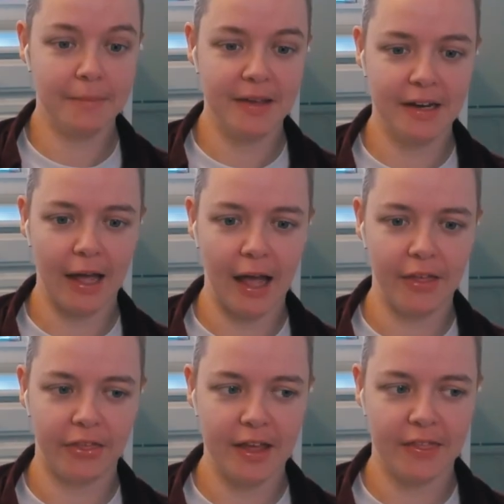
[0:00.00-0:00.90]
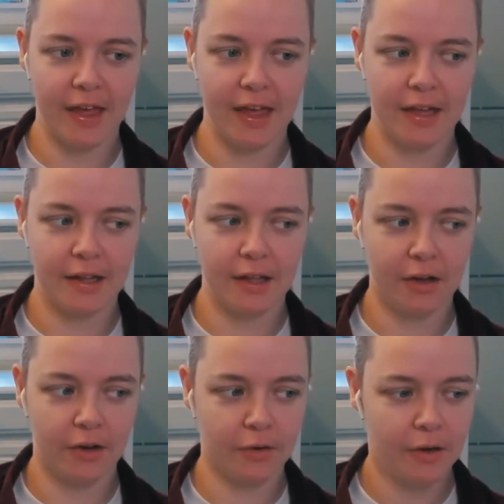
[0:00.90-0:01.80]
mean i think that you
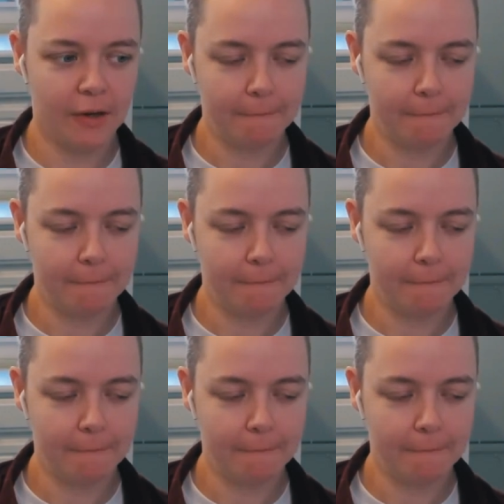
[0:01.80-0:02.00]
know